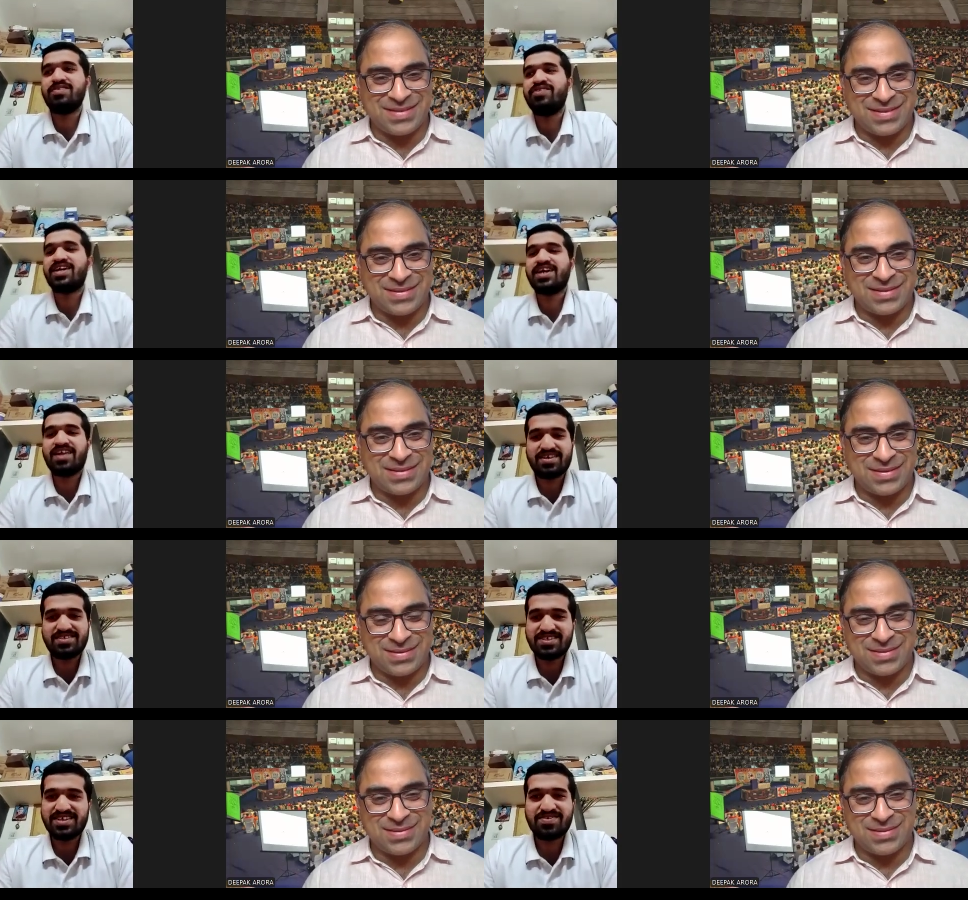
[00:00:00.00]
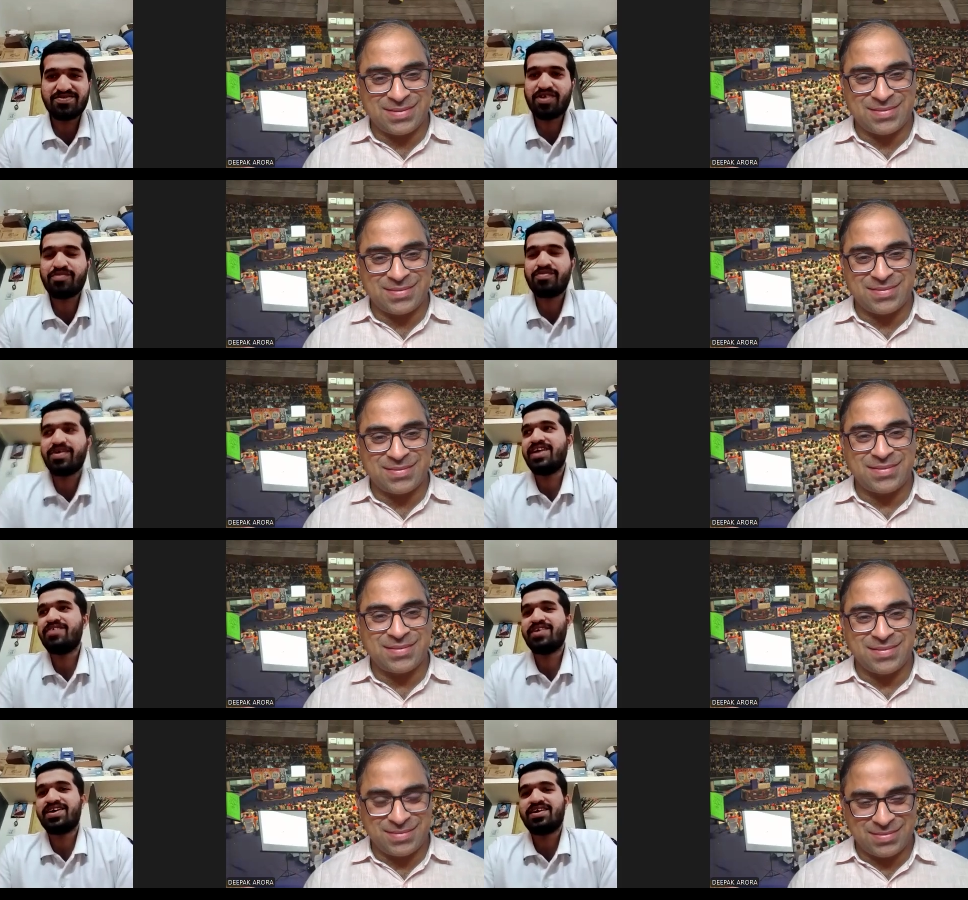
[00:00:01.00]
Speaker 1: we can access it from
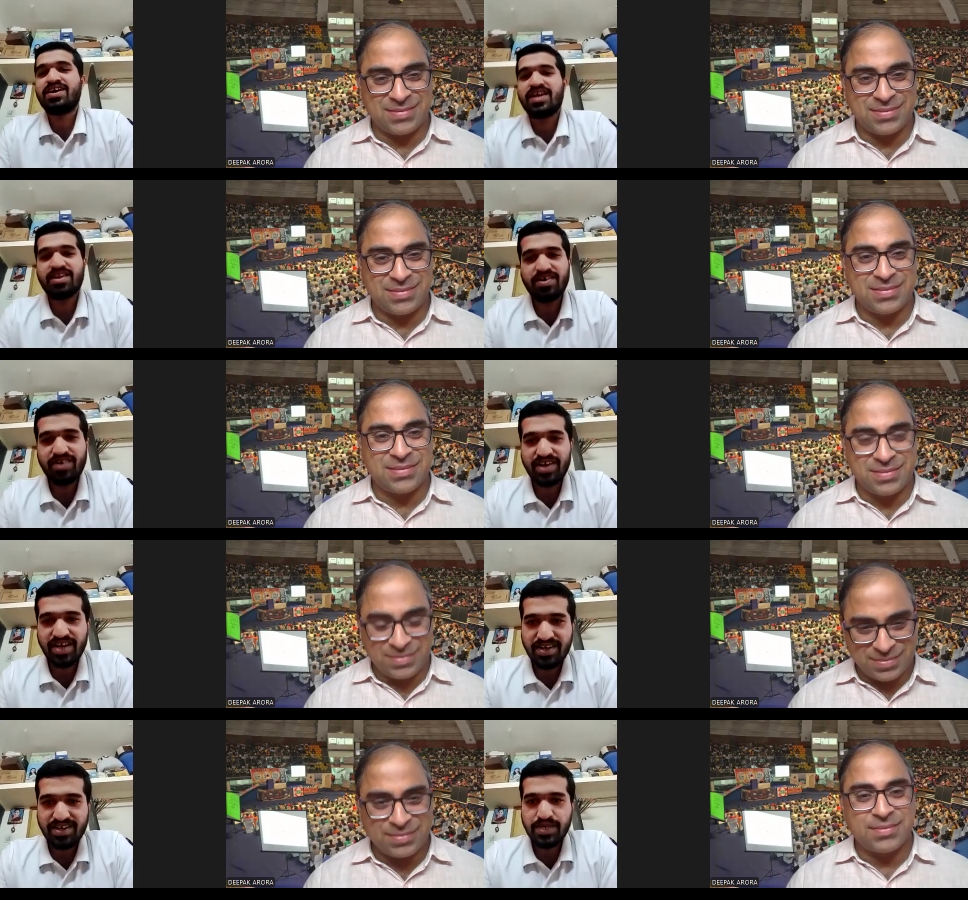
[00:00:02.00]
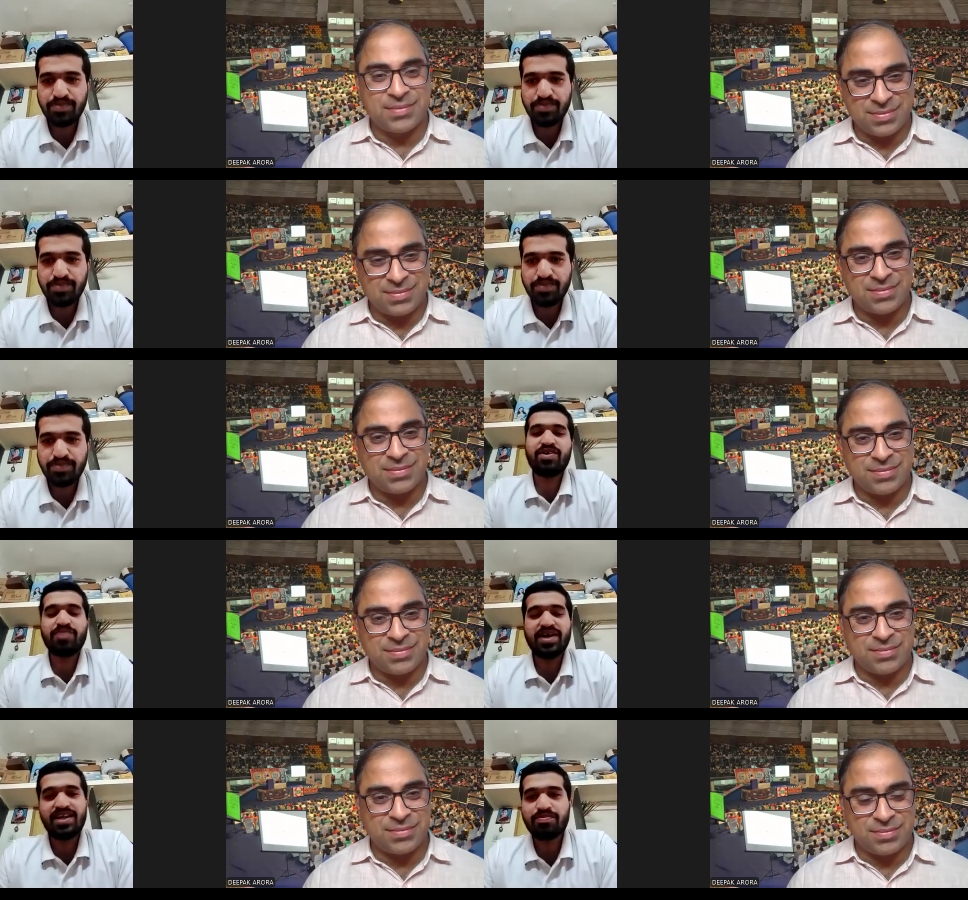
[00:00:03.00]
anywhere. In our internship, if we are